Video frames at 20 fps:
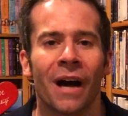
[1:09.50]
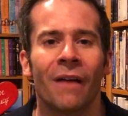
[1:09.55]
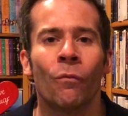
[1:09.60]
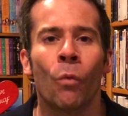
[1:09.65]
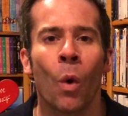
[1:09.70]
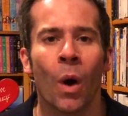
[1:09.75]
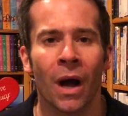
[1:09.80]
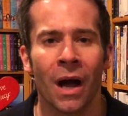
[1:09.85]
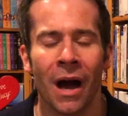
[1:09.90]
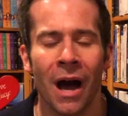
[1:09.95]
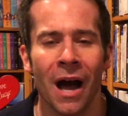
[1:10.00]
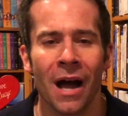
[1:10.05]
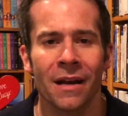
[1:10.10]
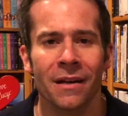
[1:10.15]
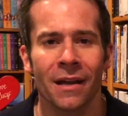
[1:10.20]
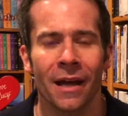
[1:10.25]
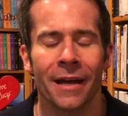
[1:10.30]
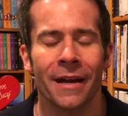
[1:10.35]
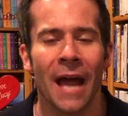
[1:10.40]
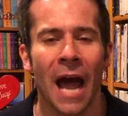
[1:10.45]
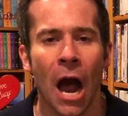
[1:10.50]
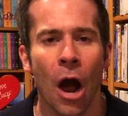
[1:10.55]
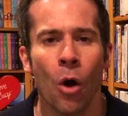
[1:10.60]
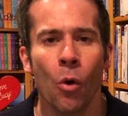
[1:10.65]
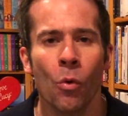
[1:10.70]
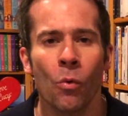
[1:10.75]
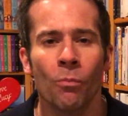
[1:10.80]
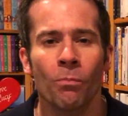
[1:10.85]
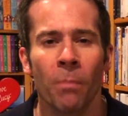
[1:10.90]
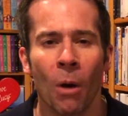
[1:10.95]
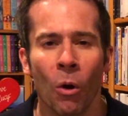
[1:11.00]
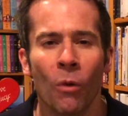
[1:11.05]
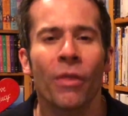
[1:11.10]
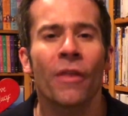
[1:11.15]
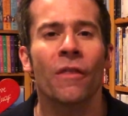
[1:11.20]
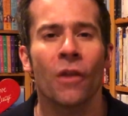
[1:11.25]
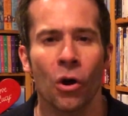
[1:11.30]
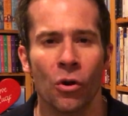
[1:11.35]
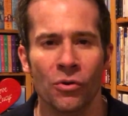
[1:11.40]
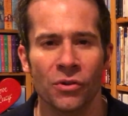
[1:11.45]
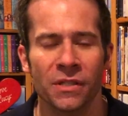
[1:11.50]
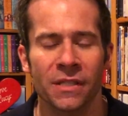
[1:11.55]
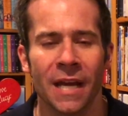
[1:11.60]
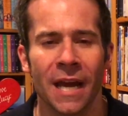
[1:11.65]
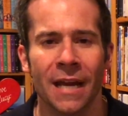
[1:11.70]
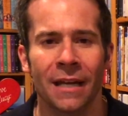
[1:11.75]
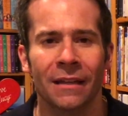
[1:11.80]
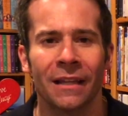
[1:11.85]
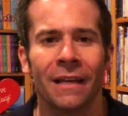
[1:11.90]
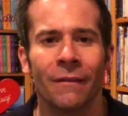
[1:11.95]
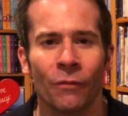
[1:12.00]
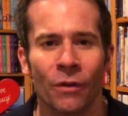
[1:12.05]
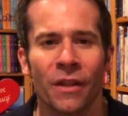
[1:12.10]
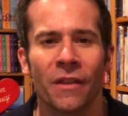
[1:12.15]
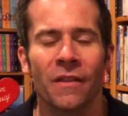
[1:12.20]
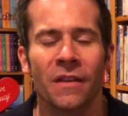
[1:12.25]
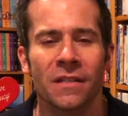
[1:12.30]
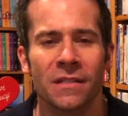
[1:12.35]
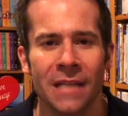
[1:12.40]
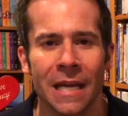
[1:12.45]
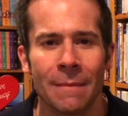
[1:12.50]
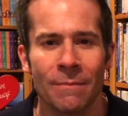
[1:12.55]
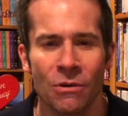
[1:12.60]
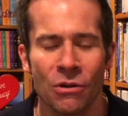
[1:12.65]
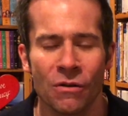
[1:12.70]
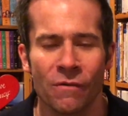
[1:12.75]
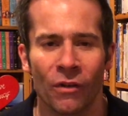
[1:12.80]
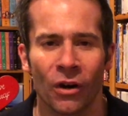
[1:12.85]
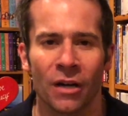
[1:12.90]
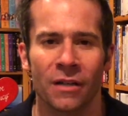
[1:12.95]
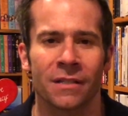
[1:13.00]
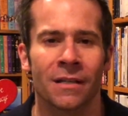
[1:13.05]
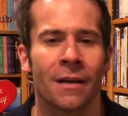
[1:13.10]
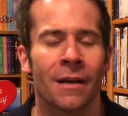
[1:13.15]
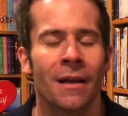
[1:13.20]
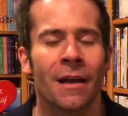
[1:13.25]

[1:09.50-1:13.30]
of Wakanda, and how both of those can live within the same universe.